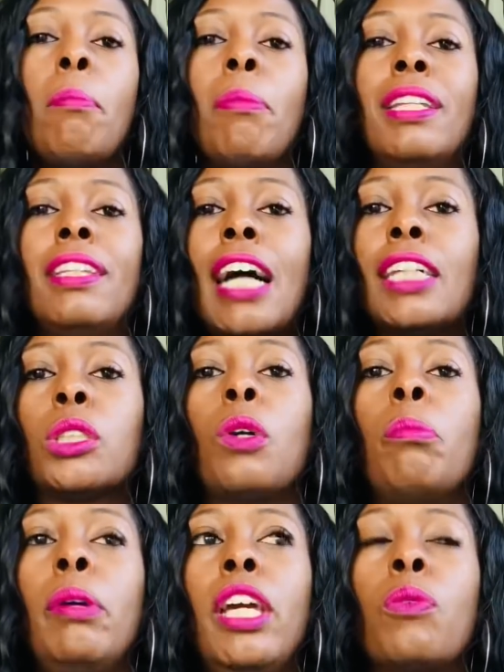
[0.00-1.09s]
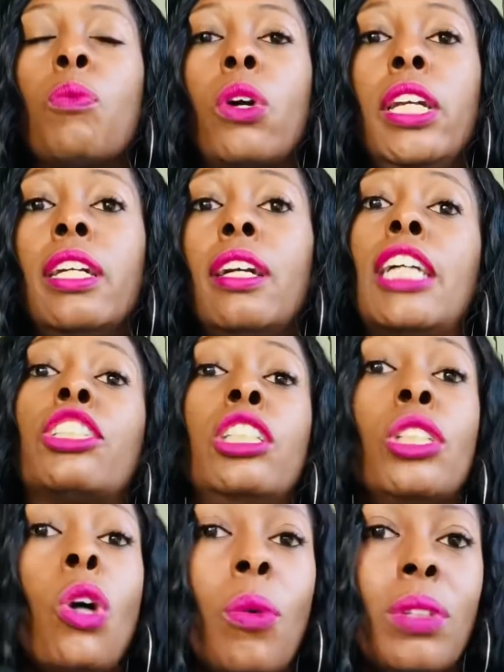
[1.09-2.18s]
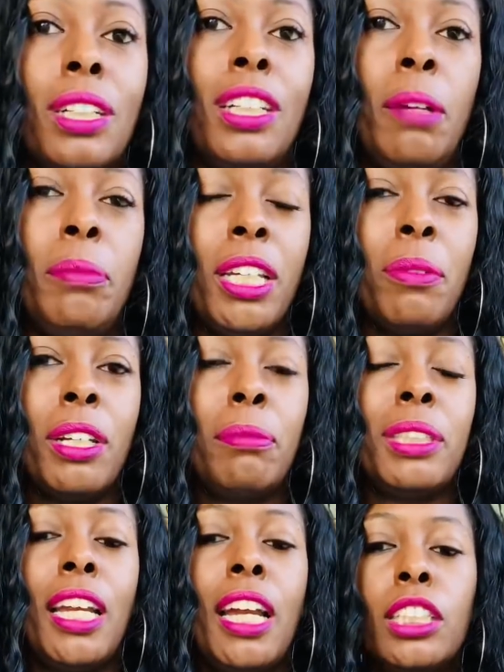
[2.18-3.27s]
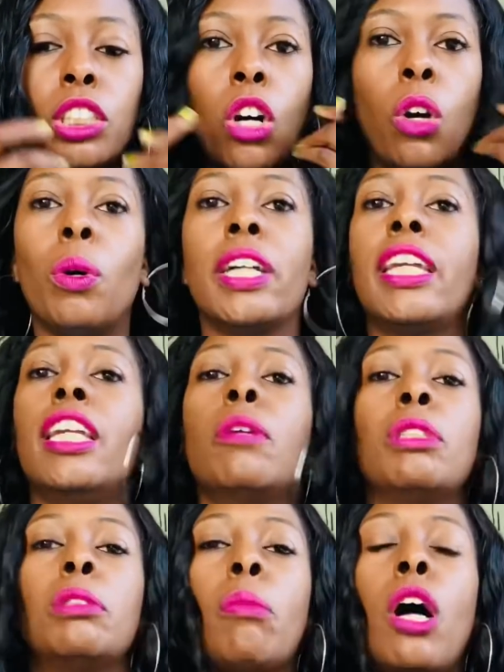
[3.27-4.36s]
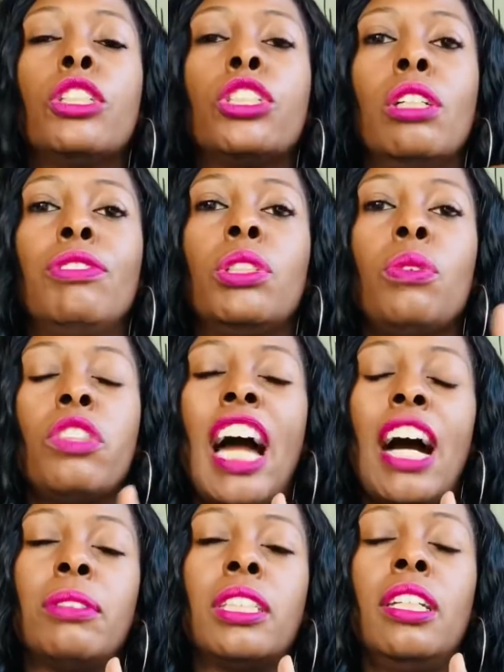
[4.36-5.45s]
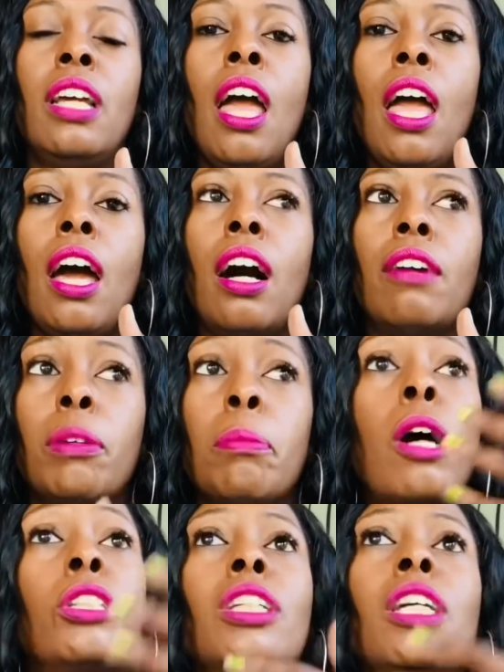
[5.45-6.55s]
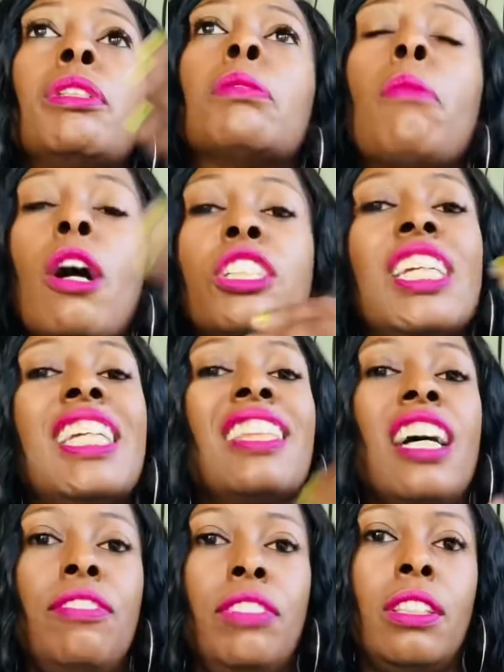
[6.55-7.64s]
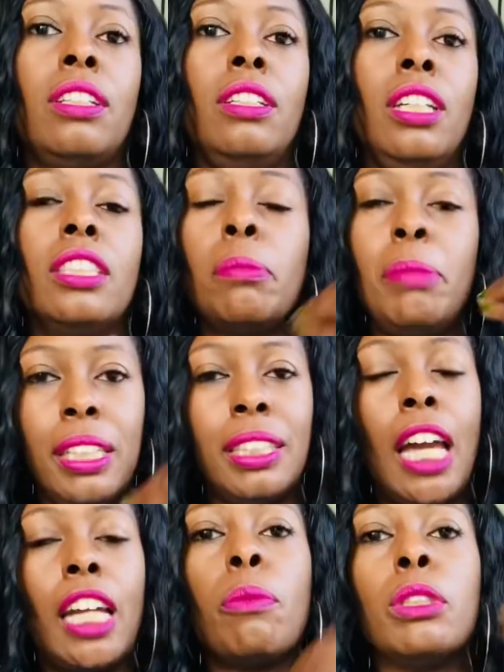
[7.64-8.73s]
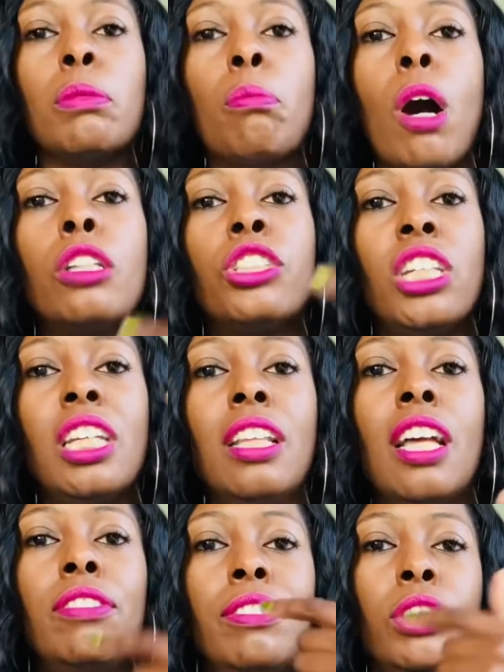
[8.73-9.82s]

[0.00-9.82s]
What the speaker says: but not so big where he could actually go in the club. You get what I'm saying? So again, it was March of 2000. It was March 11th, to be exact. It was March 11th,